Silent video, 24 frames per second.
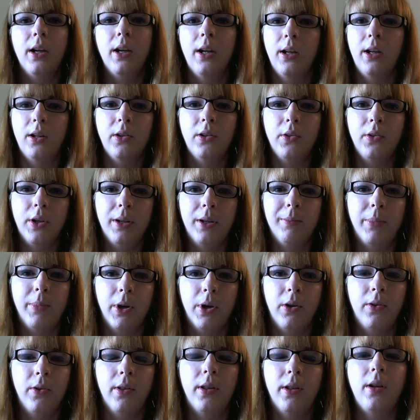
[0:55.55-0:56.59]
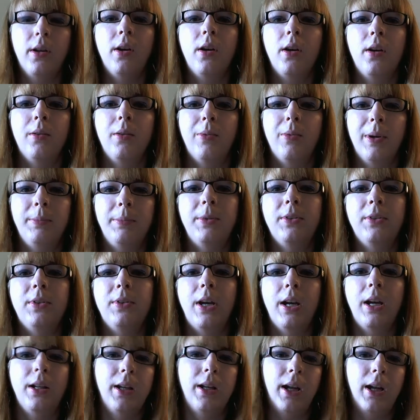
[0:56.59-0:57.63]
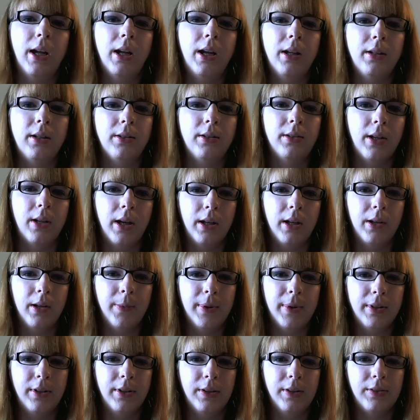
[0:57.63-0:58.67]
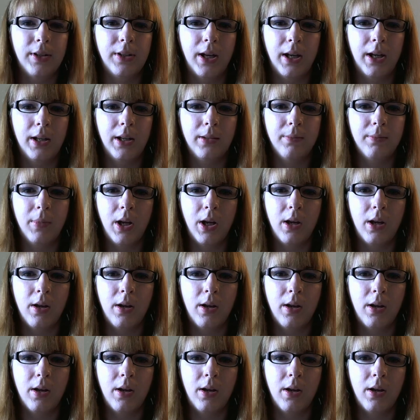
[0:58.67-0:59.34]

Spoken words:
including both web design and document design.